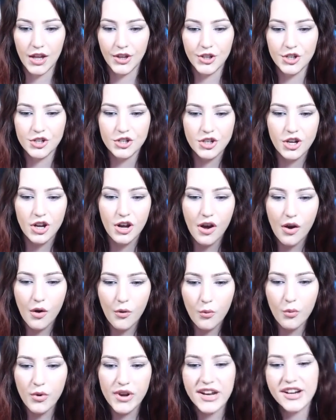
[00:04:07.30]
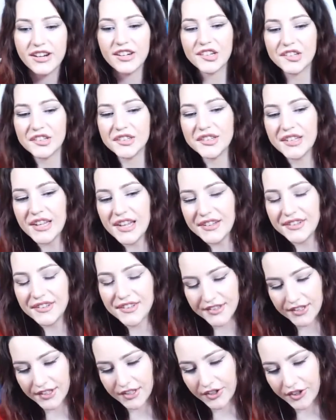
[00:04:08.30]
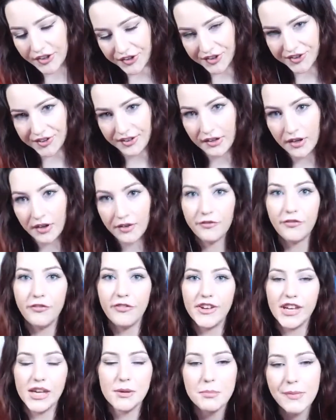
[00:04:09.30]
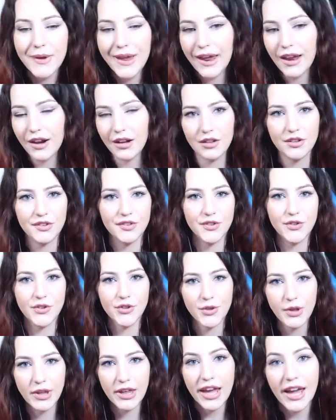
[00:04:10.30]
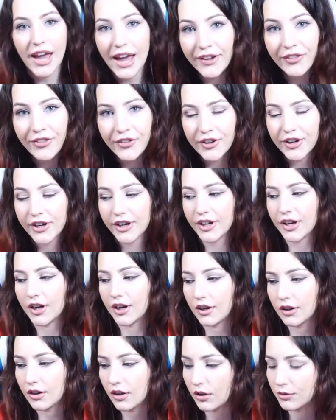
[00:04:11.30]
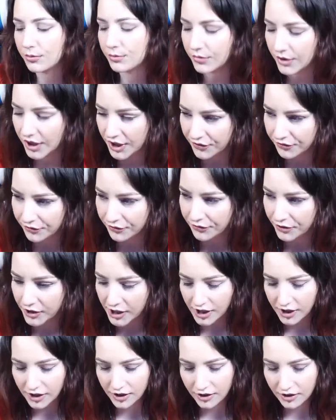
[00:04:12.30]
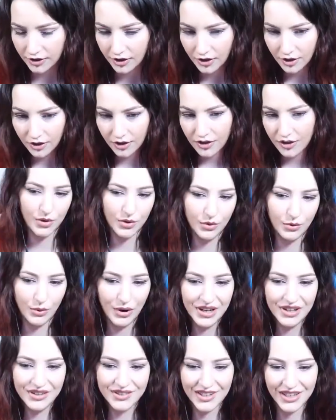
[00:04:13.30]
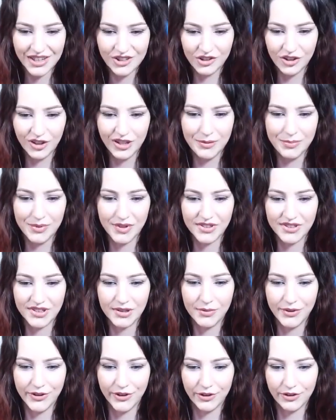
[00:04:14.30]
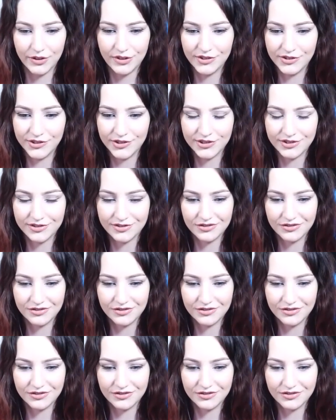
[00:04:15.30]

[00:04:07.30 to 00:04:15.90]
You know, we are sisters, females, together! Oh my freaking... Why is it actually pissing me off?